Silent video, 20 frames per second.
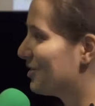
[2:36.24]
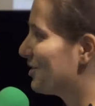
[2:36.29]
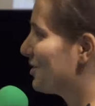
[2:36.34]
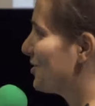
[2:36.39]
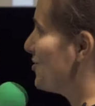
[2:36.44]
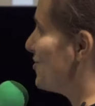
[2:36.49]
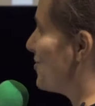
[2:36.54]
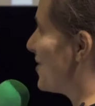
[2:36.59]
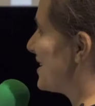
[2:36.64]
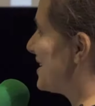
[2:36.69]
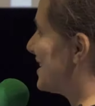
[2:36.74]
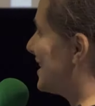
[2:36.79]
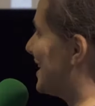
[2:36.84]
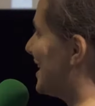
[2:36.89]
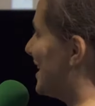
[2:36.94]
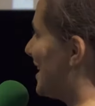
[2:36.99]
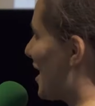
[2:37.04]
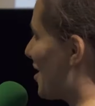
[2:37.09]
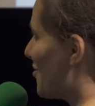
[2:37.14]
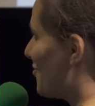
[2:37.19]
So once
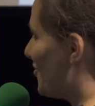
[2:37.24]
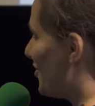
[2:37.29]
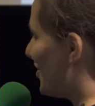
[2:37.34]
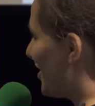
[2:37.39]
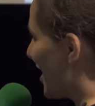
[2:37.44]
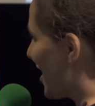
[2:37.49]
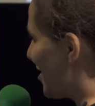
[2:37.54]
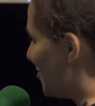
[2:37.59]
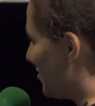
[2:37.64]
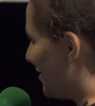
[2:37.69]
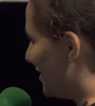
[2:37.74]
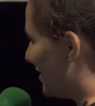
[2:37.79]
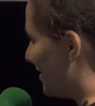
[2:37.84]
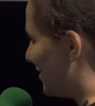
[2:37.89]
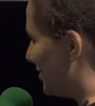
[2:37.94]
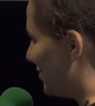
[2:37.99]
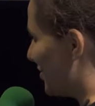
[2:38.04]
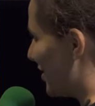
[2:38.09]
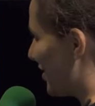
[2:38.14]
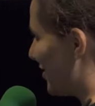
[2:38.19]
again, I'm very happy
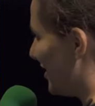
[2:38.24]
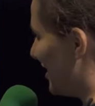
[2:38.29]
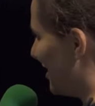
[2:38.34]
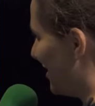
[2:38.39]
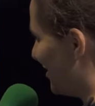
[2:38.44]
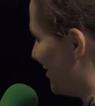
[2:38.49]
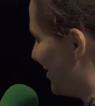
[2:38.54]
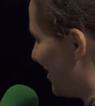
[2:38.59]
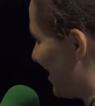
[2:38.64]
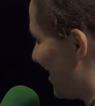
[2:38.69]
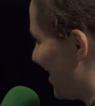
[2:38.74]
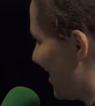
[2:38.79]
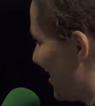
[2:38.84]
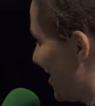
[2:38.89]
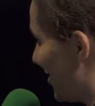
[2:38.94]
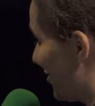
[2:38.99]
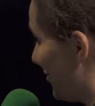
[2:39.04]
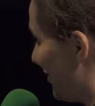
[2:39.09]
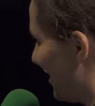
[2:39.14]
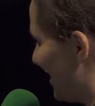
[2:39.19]
that you are here
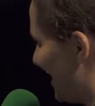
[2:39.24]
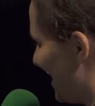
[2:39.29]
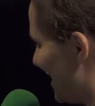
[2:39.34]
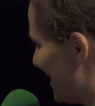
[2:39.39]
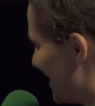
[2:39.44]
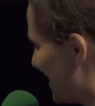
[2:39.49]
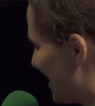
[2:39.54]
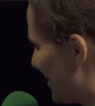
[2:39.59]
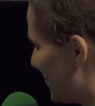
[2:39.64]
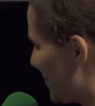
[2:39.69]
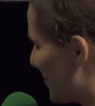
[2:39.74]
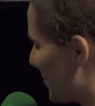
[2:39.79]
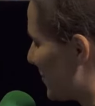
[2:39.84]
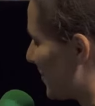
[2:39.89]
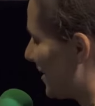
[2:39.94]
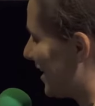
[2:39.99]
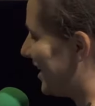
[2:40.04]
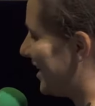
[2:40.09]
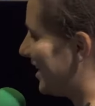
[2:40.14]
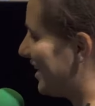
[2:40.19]
with us.
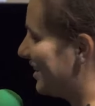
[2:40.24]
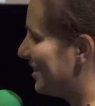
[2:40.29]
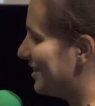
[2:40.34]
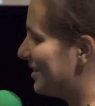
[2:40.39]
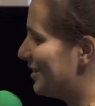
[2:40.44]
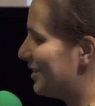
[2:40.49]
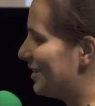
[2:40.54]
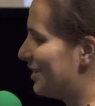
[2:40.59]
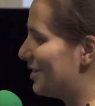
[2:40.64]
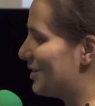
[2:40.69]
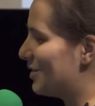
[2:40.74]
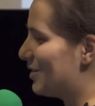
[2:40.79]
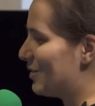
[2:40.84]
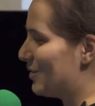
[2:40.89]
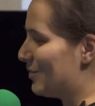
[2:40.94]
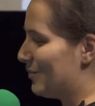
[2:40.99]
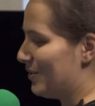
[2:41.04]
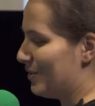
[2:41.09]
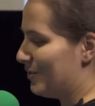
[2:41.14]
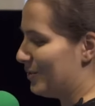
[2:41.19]
And
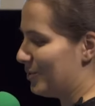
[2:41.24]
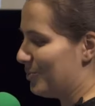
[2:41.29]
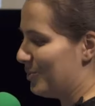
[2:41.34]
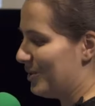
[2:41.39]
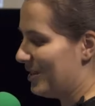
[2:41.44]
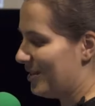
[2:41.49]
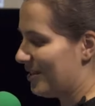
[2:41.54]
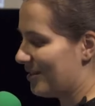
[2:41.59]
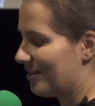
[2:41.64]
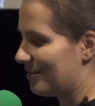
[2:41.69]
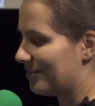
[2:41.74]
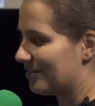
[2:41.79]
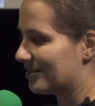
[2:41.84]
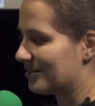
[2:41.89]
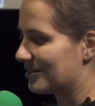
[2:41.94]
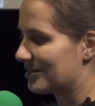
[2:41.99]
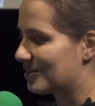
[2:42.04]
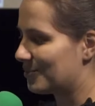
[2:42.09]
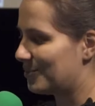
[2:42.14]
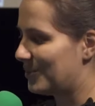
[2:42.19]
we will be
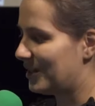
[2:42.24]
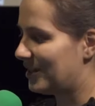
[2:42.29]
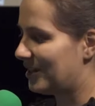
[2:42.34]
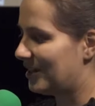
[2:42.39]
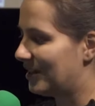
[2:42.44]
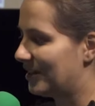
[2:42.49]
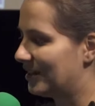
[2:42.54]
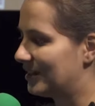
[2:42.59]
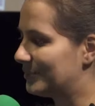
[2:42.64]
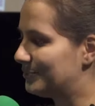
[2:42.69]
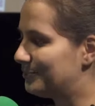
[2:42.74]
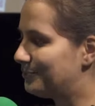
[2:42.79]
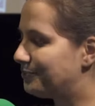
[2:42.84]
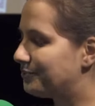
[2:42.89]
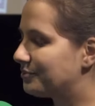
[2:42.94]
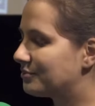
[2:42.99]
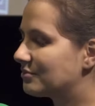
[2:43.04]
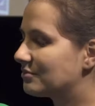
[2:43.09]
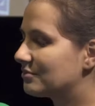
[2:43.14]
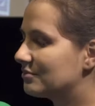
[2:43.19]
speaking
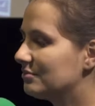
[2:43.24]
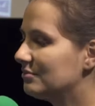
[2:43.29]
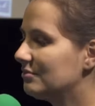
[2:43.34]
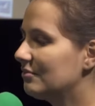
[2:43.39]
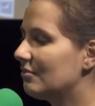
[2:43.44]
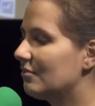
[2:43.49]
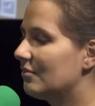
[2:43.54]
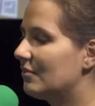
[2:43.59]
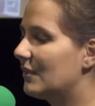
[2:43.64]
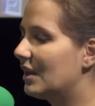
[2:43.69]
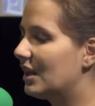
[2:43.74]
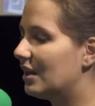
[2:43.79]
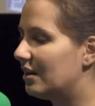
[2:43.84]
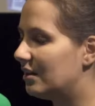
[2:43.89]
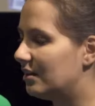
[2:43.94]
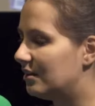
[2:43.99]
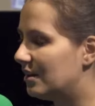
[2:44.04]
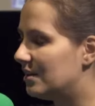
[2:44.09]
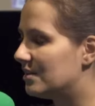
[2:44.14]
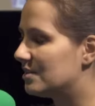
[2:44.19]

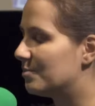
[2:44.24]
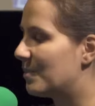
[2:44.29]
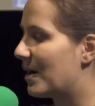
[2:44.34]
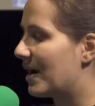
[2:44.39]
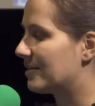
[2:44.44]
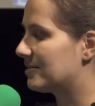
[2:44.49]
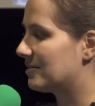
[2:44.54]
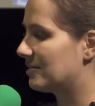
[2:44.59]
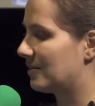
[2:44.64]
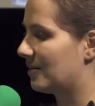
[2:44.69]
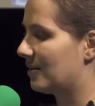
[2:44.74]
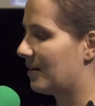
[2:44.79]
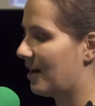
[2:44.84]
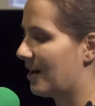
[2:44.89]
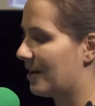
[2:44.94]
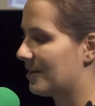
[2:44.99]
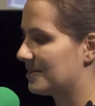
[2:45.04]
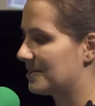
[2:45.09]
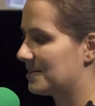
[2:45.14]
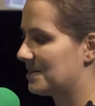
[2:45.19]
in this
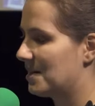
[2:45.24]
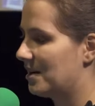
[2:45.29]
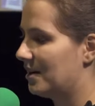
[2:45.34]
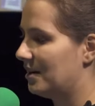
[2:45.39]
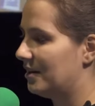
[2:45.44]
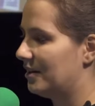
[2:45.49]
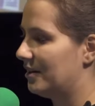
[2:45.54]
masterclass